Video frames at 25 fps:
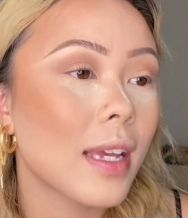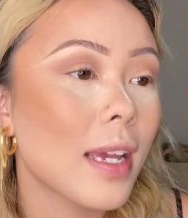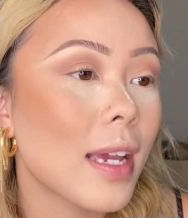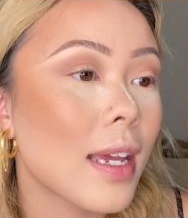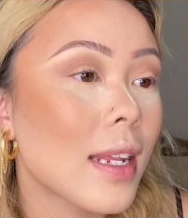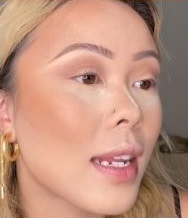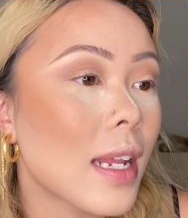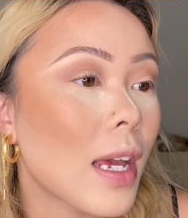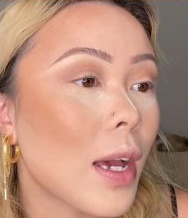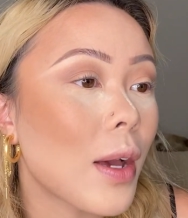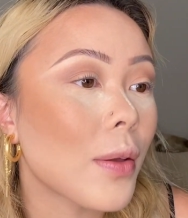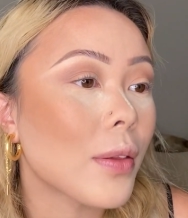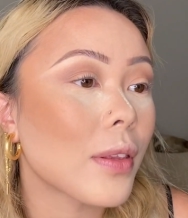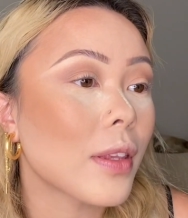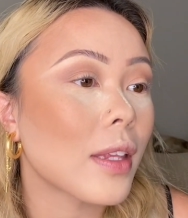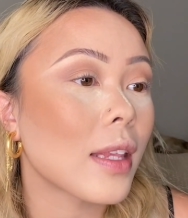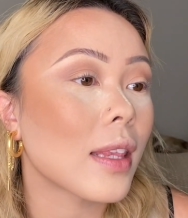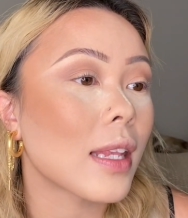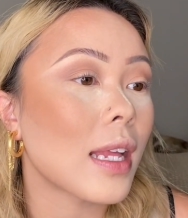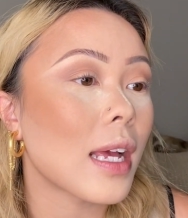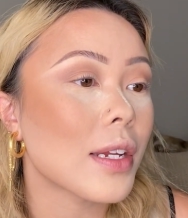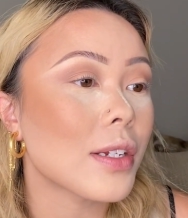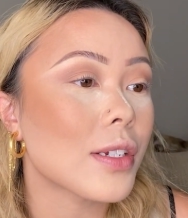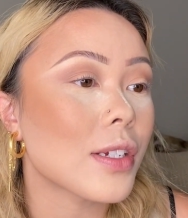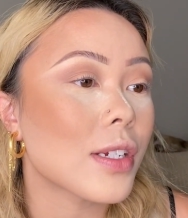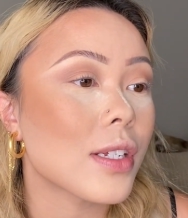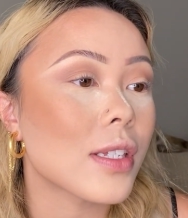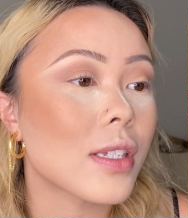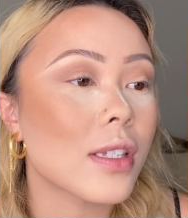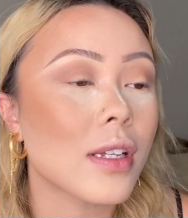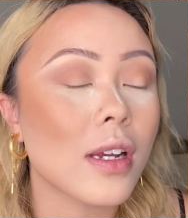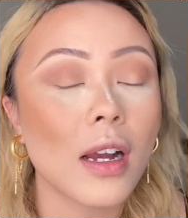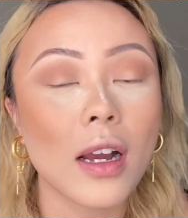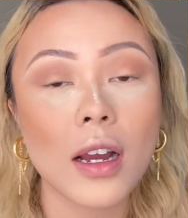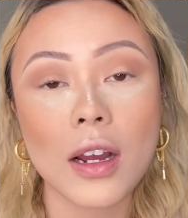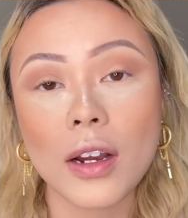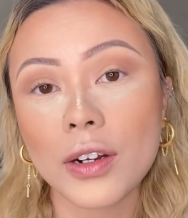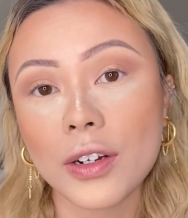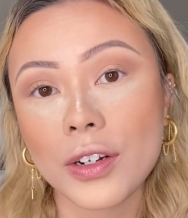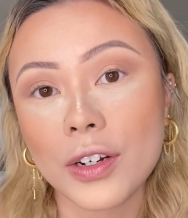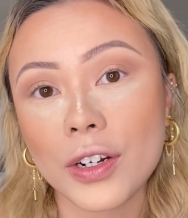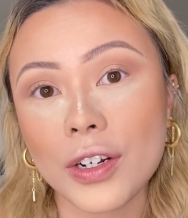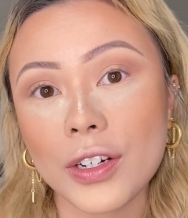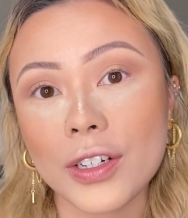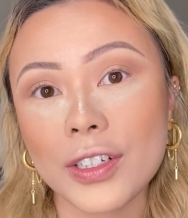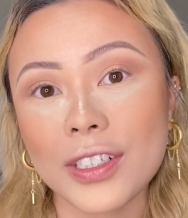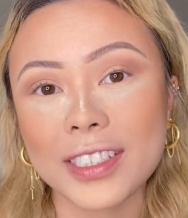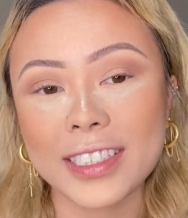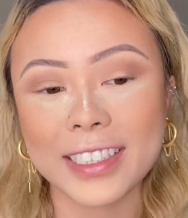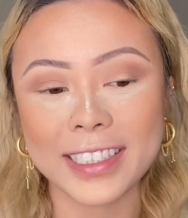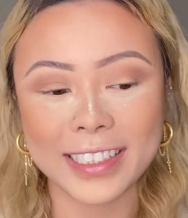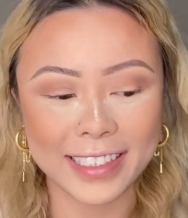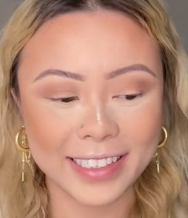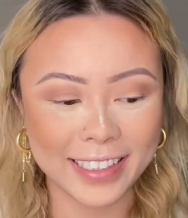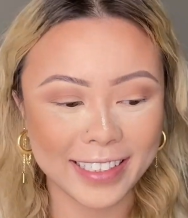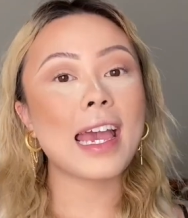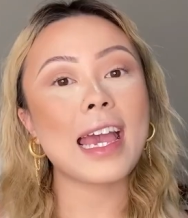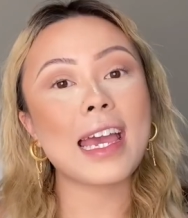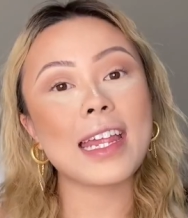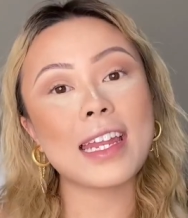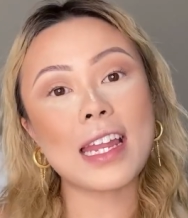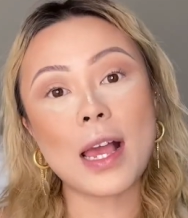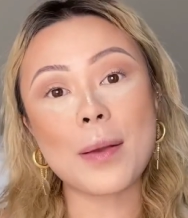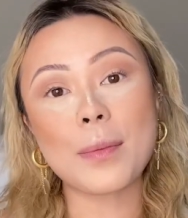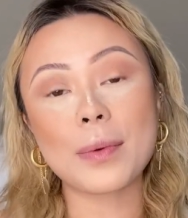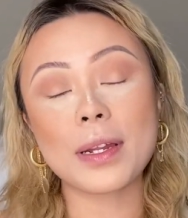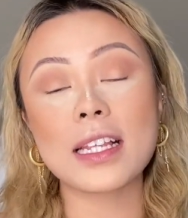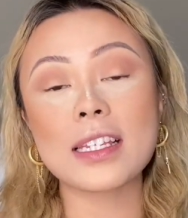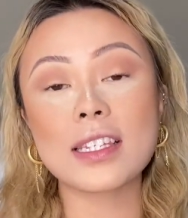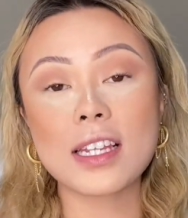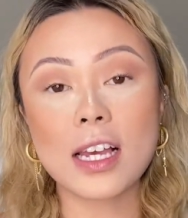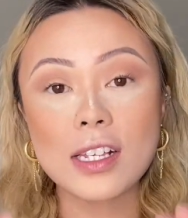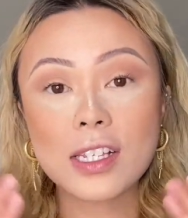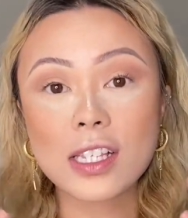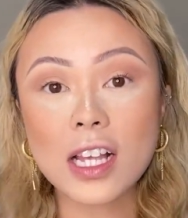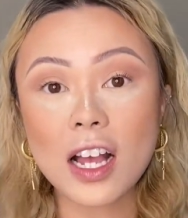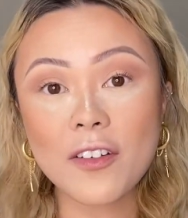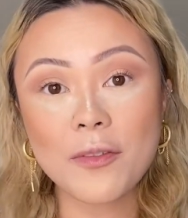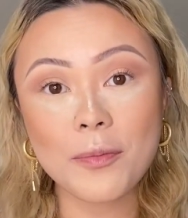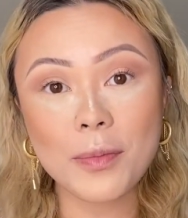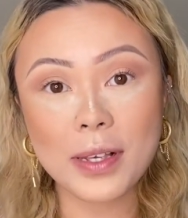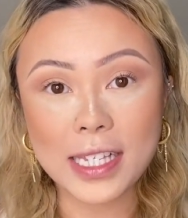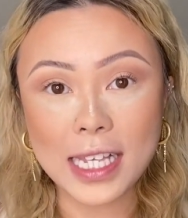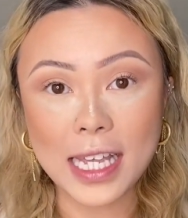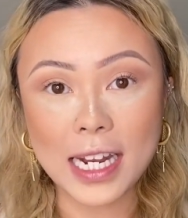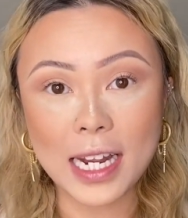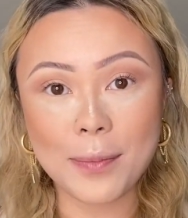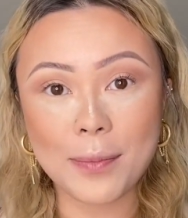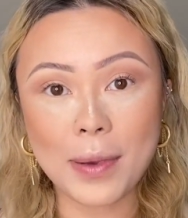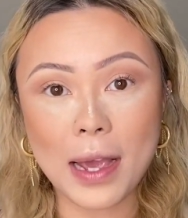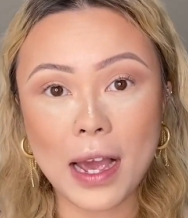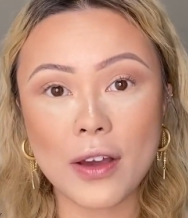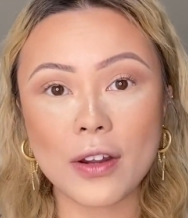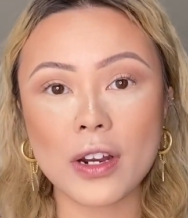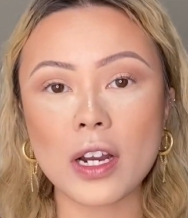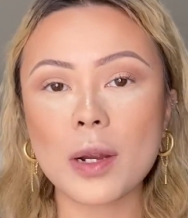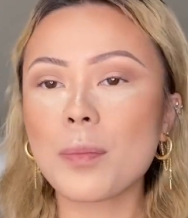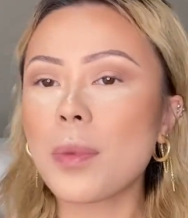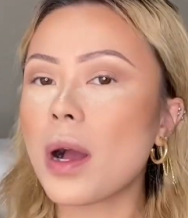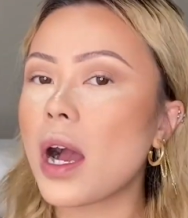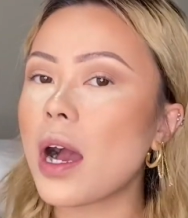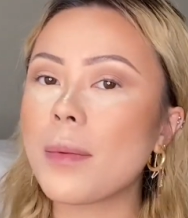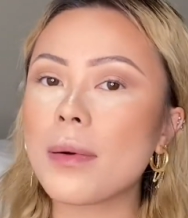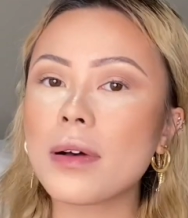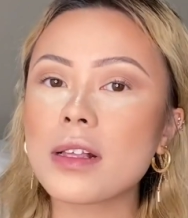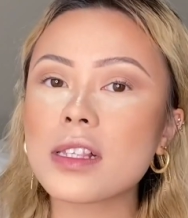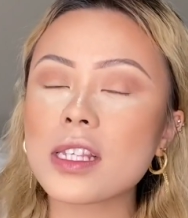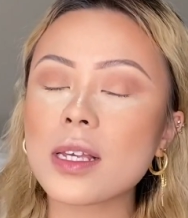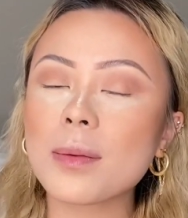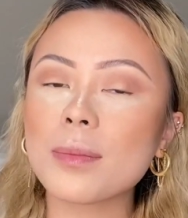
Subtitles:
And now the lashes are curled. And now I'm going to dust off my setting powder, pop on